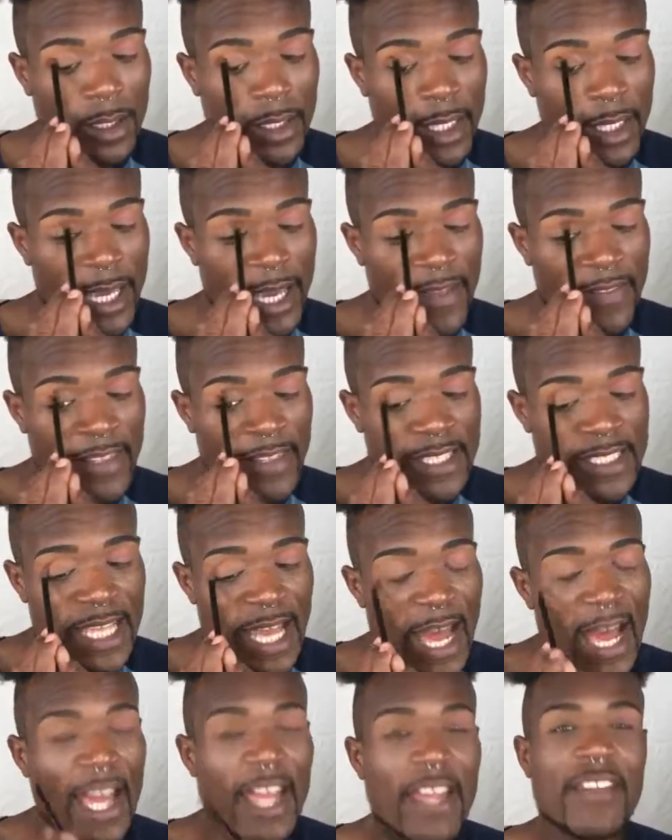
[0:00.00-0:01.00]
Yeah, this
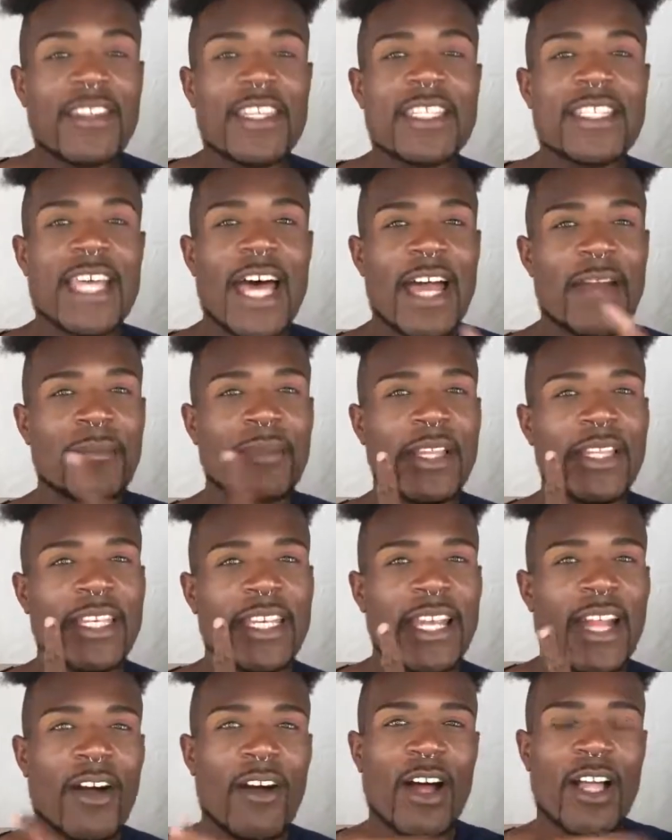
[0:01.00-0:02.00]
eye
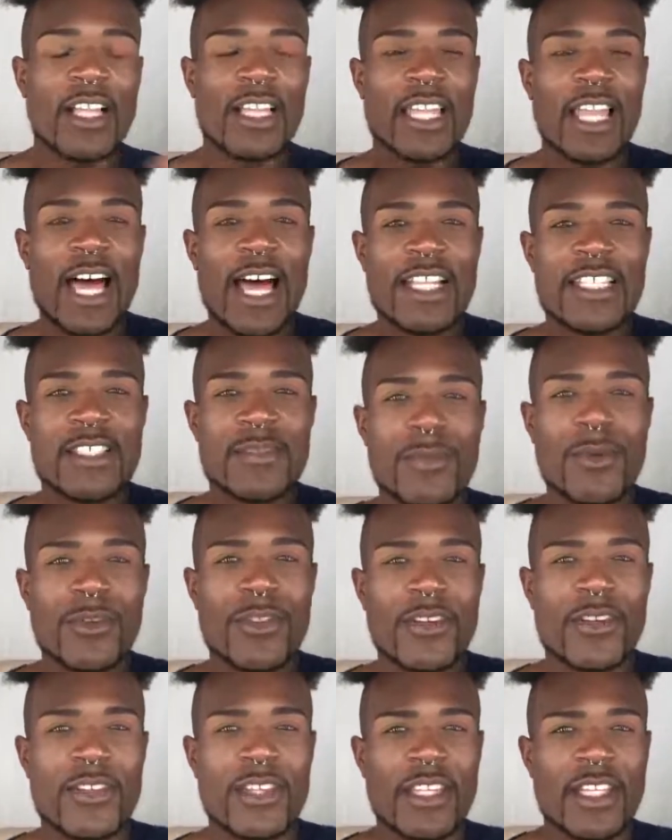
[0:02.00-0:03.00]
blended out a lot
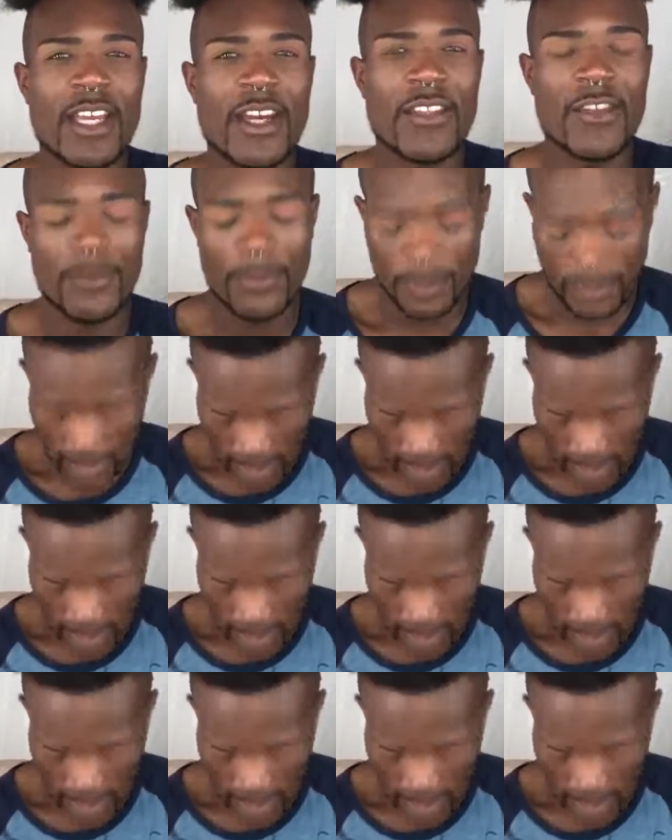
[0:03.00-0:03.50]
smoother than the other one